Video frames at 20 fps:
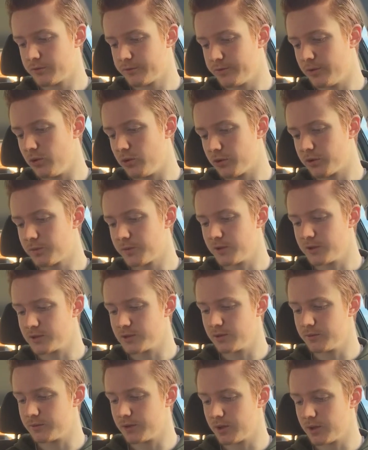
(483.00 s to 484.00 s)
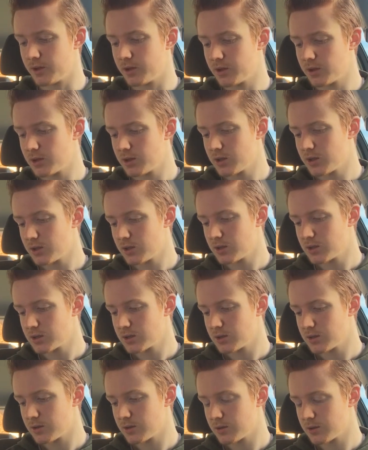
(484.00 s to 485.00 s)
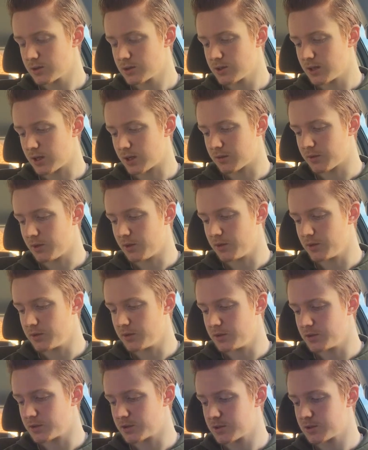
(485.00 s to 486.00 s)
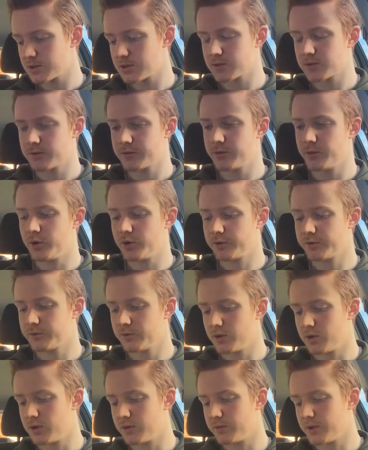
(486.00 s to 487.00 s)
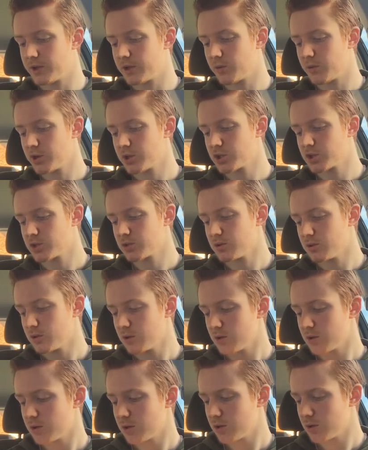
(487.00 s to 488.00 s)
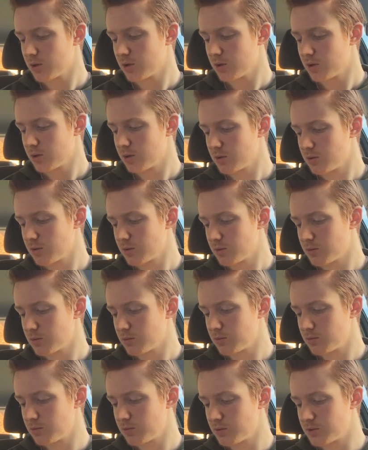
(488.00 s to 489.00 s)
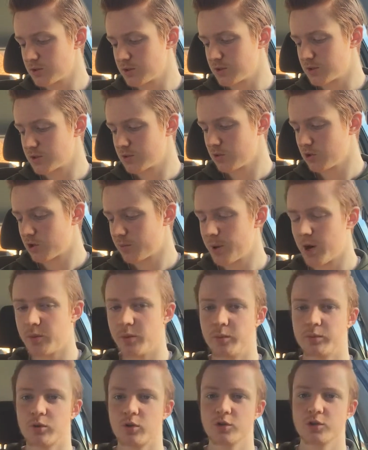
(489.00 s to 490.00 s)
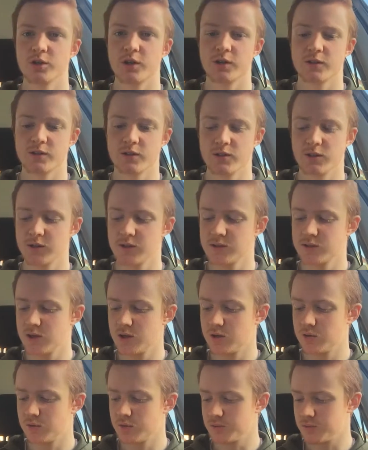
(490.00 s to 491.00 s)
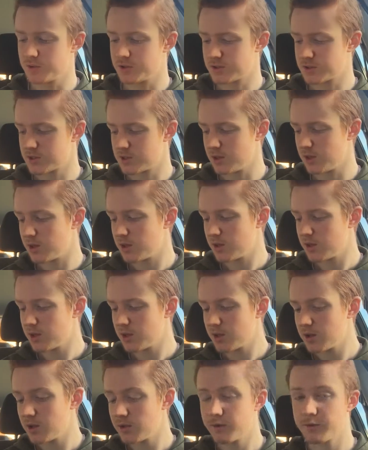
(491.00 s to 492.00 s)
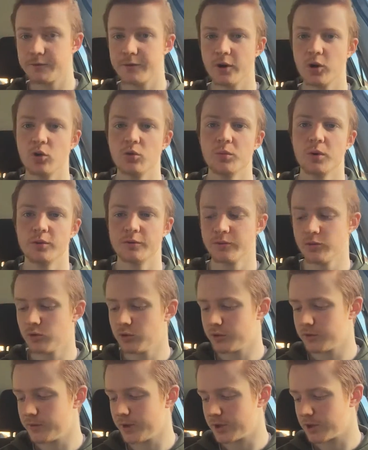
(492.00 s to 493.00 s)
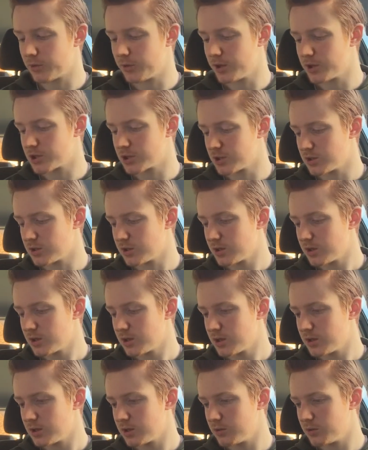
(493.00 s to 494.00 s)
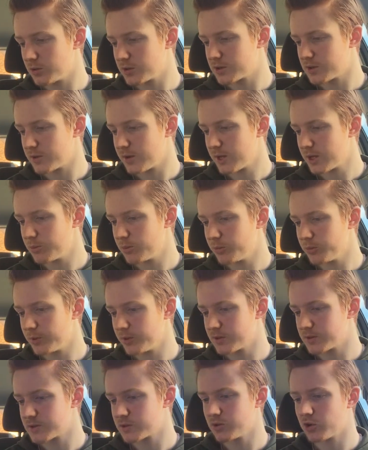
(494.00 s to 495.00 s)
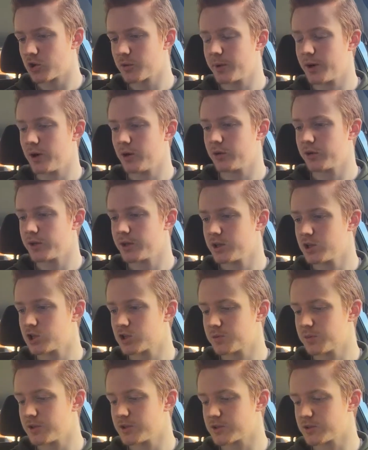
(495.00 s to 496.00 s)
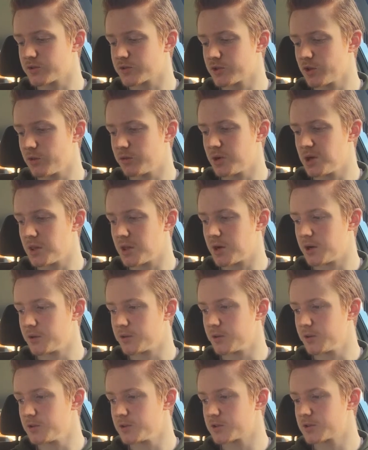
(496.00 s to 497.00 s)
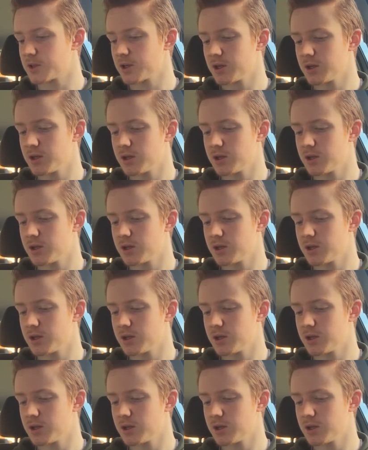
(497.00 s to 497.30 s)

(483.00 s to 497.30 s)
fourth piece of tech that I used for my evaluation was to talk about my project in detail. It was to film my fourth evaluation in order to enable me to talk about each piece of software that I used